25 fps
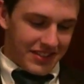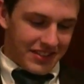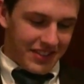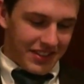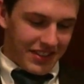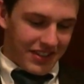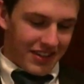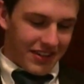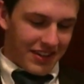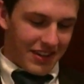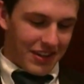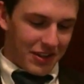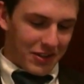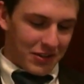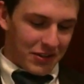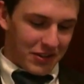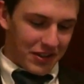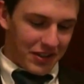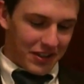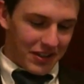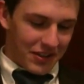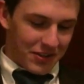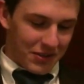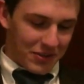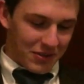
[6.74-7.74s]
Dear Elder
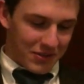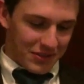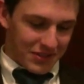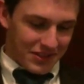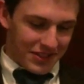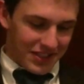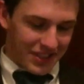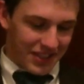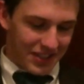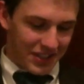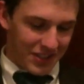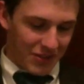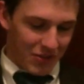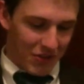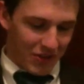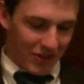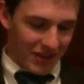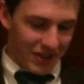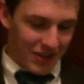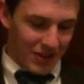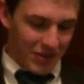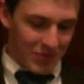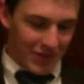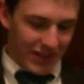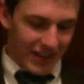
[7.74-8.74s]
Hughes, you are
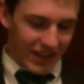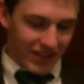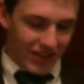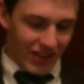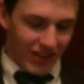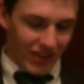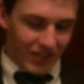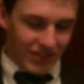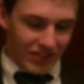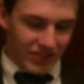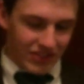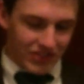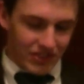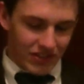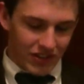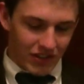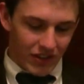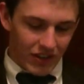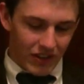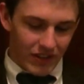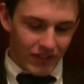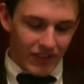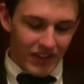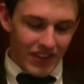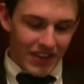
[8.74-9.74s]
hereby called to
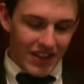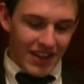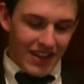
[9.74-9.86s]
serve